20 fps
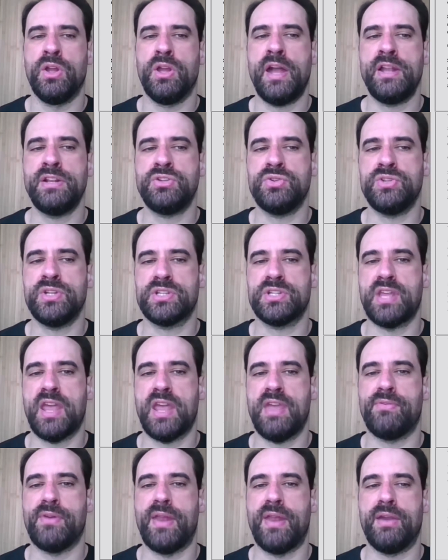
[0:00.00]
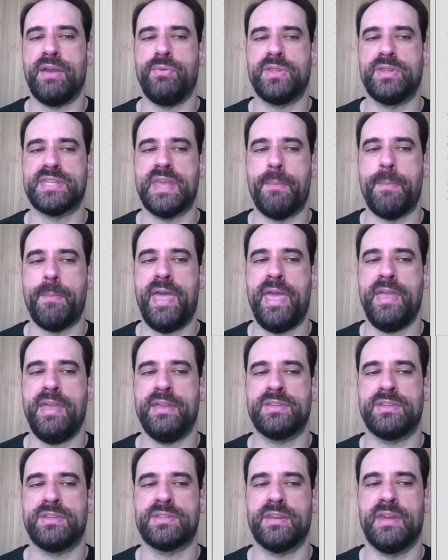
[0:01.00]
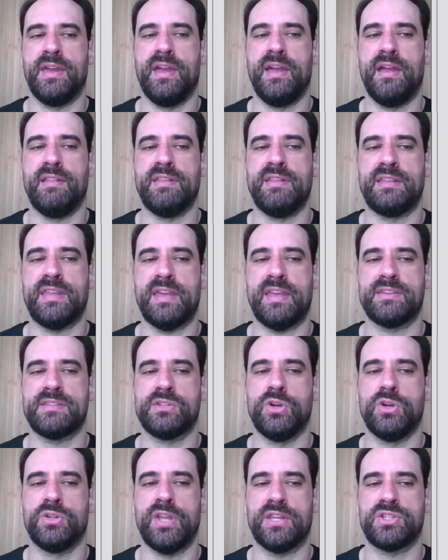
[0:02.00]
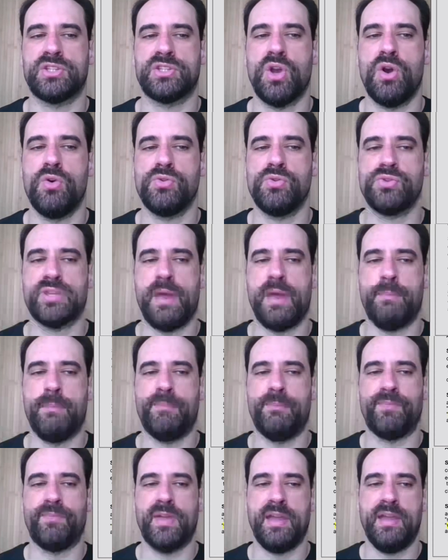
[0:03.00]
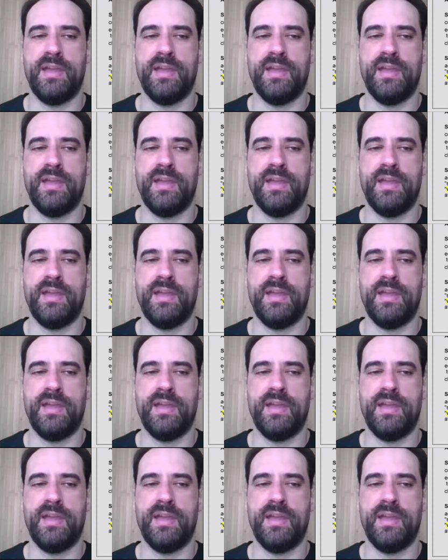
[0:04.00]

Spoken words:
And you just save like with some A's, the test.so, some